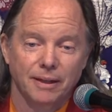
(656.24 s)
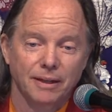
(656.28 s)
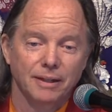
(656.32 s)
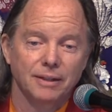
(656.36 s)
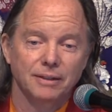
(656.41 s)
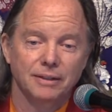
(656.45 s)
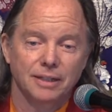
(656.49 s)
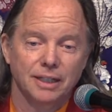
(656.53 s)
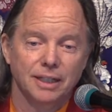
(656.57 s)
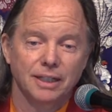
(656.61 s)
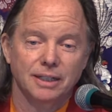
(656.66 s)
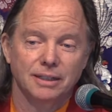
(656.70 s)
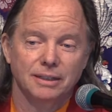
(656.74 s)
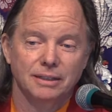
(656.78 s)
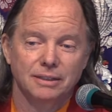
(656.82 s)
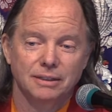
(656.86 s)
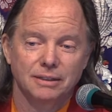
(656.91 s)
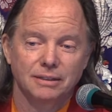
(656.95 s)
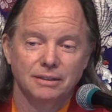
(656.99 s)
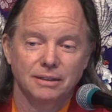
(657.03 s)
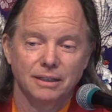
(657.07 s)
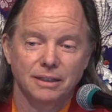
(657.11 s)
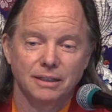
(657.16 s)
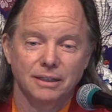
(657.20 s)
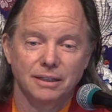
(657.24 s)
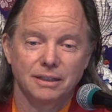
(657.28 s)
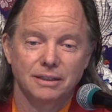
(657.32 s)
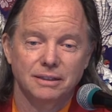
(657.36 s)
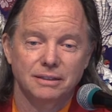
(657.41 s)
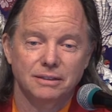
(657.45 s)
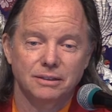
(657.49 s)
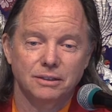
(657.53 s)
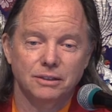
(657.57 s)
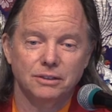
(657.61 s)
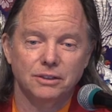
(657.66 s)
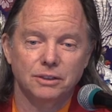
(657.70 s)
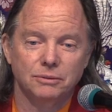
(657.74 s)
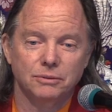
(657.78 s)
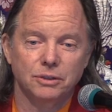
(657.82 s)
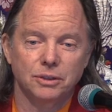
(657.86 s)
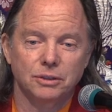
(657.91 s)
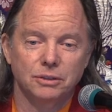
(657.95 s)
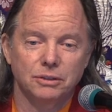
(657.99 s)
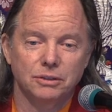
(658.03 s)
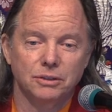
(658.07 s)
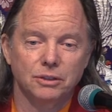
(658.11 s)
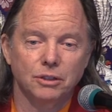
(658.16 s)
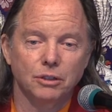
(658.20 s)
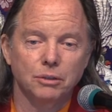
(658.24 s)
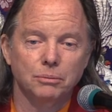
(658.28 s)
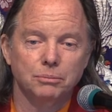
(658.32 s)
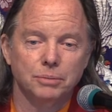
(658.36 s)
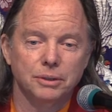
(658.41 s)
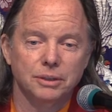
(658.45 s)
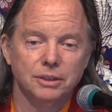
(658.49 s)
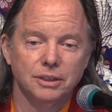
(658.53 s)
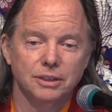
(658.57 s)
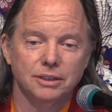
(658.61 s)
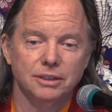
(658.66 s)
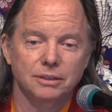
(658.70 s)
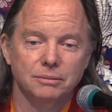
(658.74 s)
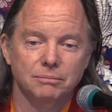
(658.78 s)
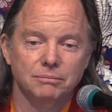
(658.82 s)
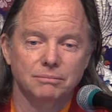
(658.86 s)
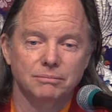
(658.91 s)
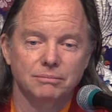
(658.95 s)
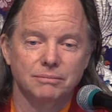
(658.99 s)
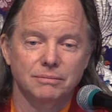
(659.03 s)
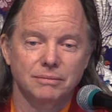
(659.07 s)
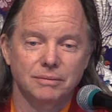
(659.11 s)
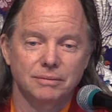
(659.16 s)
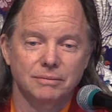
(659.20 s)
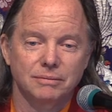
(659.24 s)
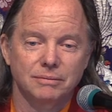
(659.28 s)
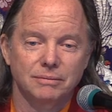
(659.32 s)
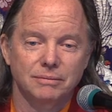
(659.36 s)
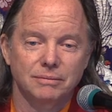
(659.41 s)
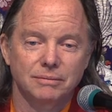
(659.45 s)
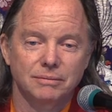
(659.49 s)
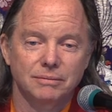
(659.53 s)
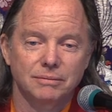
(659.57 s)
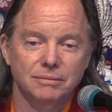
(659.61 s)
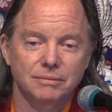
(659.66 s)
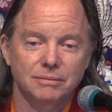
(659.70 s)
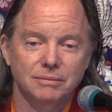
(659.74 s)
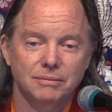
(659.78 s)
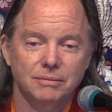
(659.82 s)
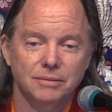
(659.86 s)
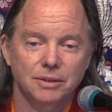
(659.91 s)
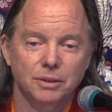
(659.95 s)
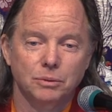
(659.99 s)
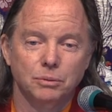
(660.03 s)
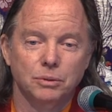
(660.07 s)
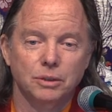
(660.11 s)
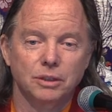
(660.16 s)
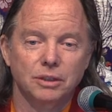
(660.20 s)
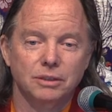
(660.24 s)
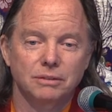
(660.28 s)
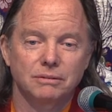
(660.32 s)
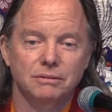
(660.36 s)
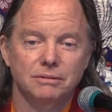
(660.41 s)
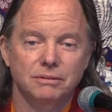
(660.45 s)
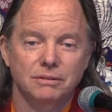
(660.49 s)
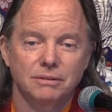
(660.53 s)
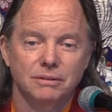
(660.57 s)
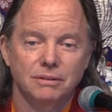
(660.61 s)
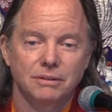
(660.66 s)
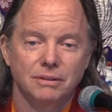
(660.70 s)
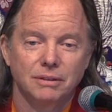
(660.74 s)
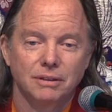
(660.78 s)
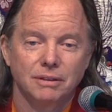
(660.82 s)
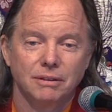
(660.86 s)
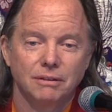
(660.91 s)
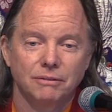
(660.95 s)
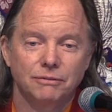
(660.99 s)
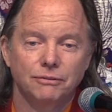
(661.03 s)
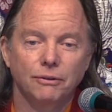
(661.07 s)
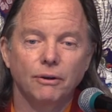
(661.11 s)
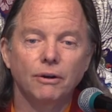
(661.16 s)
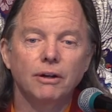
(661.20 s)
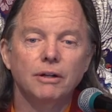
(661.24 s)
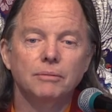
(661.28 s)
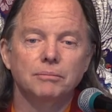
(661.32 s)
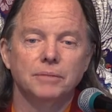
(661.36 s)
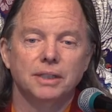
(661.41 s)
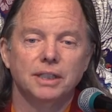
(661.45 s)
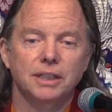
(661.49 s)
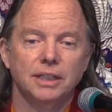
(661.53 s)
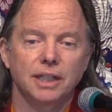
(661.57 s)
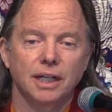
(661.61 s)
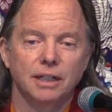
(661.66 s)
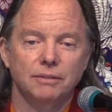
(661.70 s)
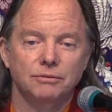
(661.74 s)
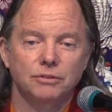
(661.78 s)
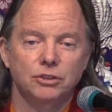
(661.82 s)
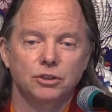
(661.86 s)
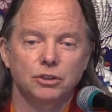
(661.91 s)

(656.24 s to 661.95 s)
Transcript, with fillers: Okay, uh, those of you who know Buddhism, the word form can have